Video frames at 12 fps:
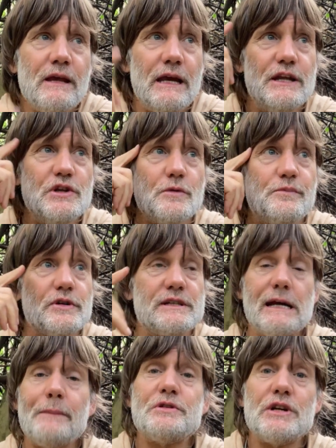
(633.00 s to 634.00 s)
in your
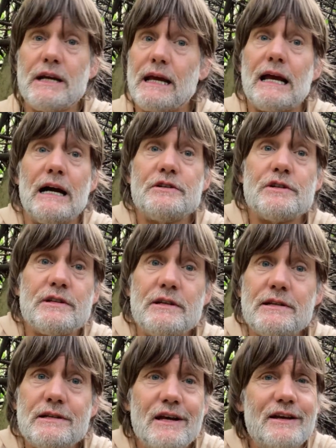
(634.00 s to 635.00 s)
perception and
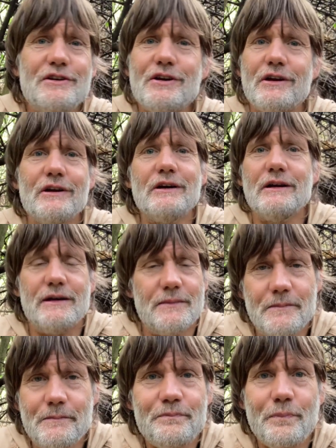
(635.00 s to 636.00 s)
consciousness, you're good.
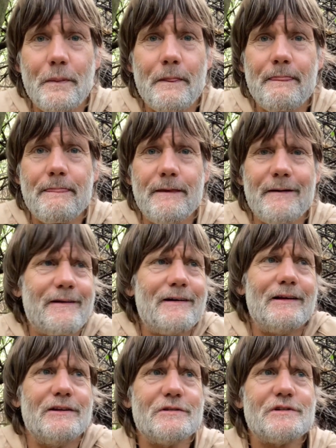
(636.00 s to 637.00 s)
You're
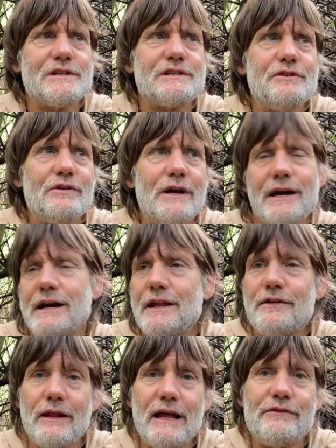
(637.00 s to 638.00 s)
good. You're on
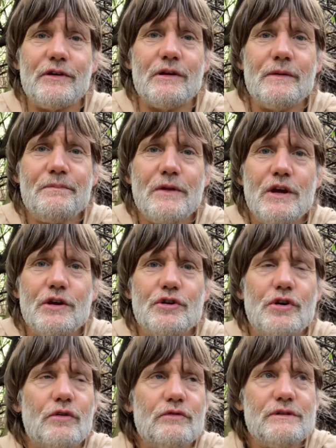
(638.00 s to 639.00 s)
another level.
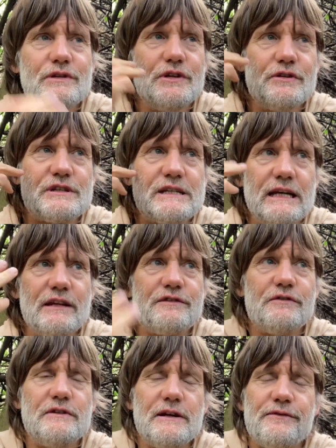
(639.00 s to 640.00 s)
You're seeing
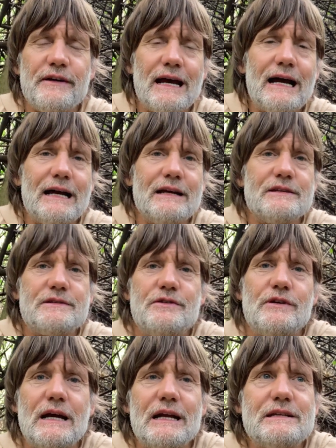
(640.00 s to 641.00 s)
through different eyes.
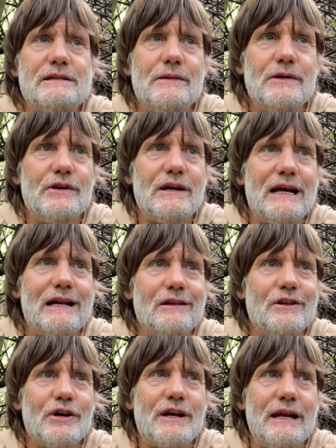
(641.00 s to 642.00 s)
You're not
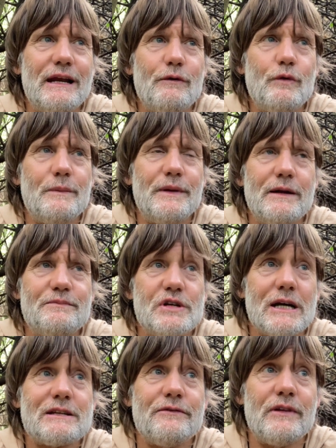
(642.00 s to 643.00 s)
looking at a woman
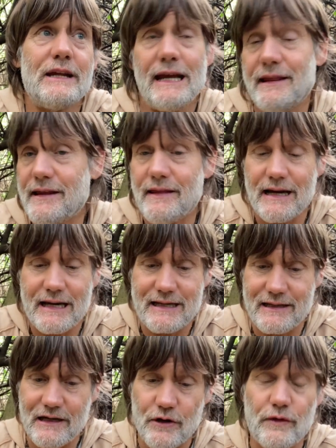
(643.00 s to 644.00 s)
objectively and then that
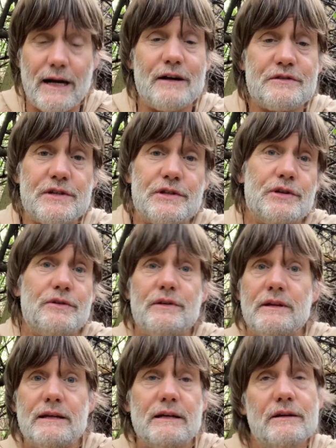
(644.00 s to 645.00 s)
arouses you
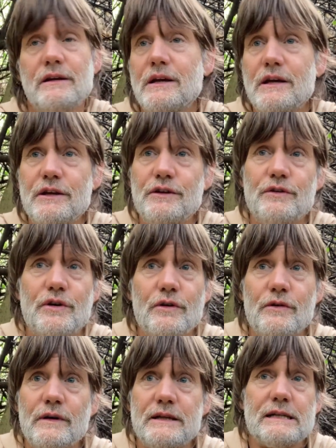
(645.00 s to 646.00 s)
and then you
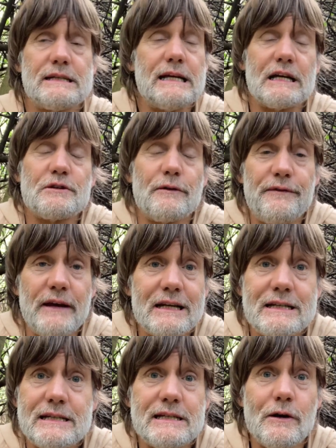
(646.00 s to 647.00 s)
go into sexual
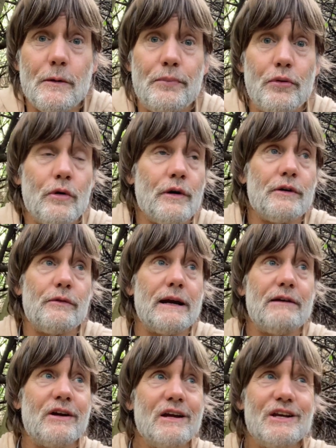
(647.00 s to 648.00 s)
fantasy or porn or
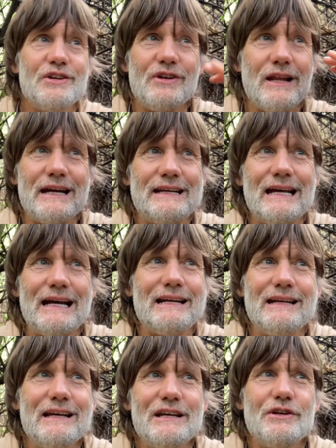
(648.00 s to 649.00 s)
whatever. You're
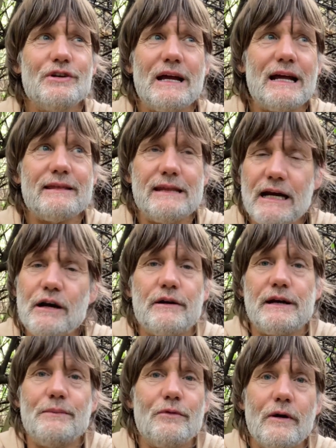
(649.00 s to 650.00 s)
not there
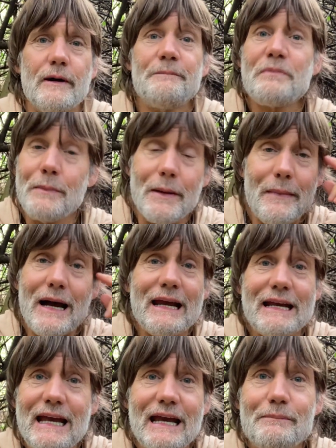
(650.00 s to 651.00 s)
anymore. The
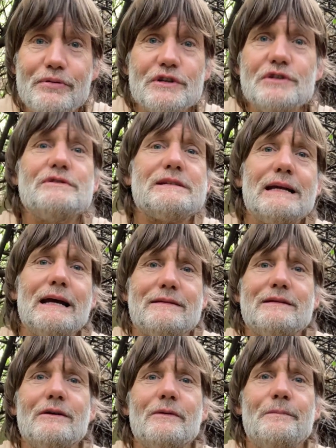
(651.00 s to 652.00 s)
mind can't produce
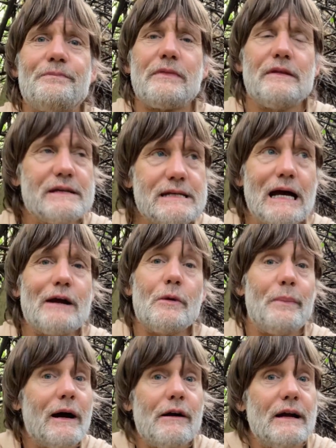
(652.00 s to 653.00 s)
that though. This
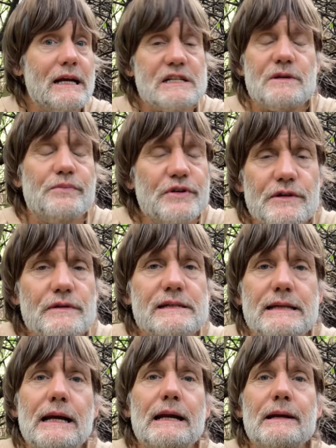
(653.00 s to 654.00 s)
higher power has to produce
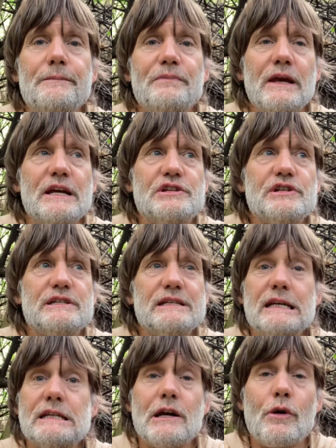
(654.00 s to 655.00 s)
that. It just
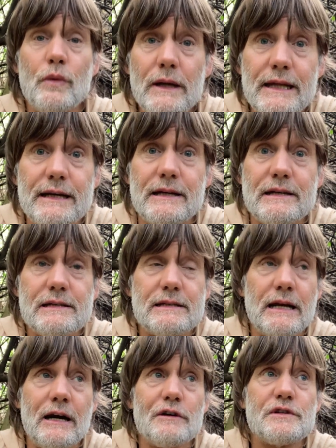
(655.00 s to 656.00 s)
needs our
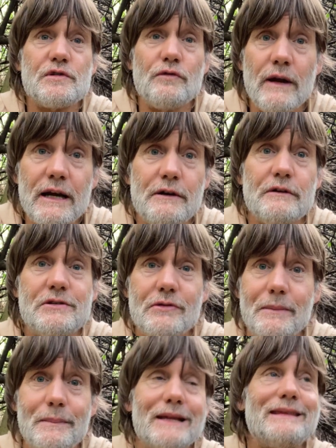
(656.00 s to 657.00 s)
willingness and our surrender to
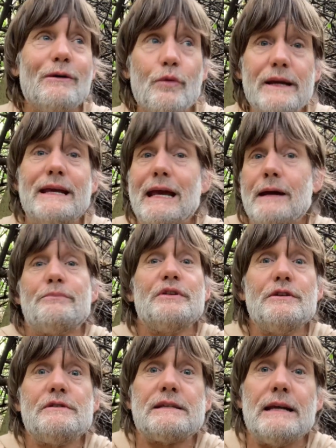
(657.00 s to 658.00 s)
admit that we can't
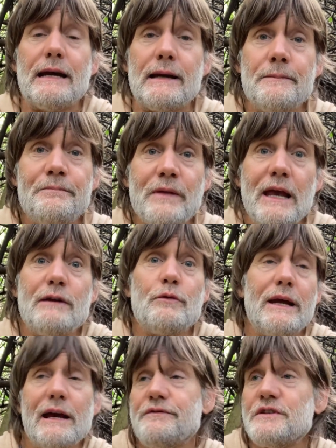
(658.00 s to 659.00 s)
produce that. And
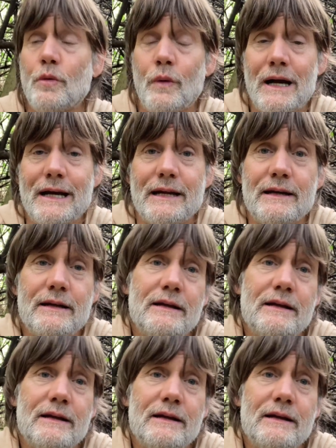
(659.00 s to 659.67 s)
we have to want it.